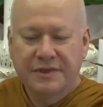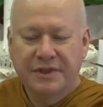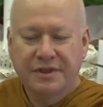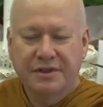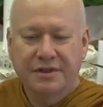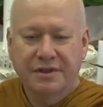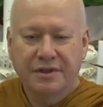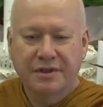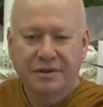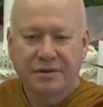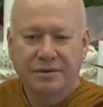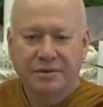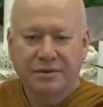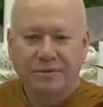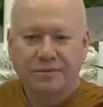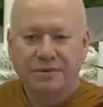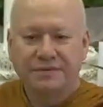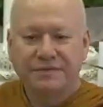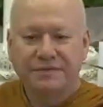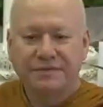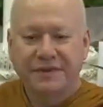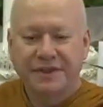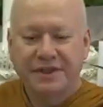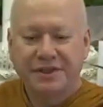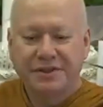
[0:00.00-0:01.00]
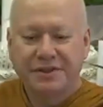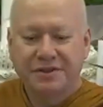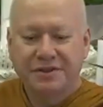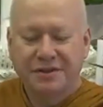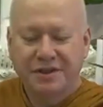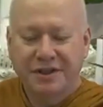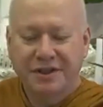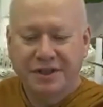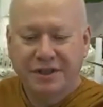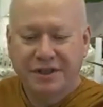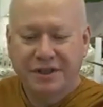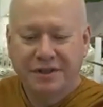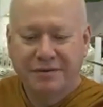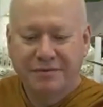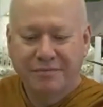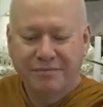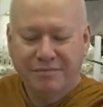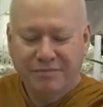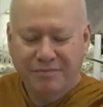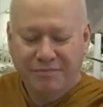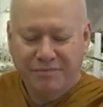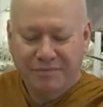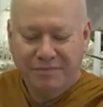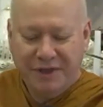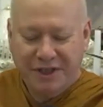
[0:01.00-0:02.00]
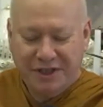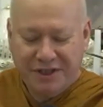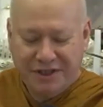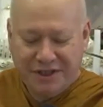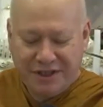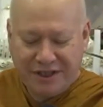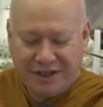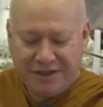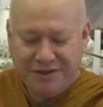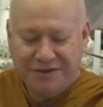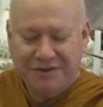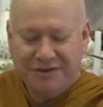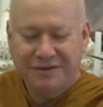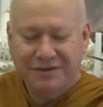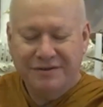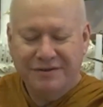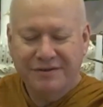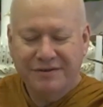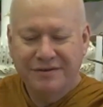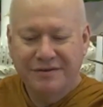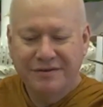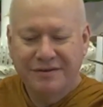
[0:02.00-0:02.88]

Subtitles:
So we'll finish the meditation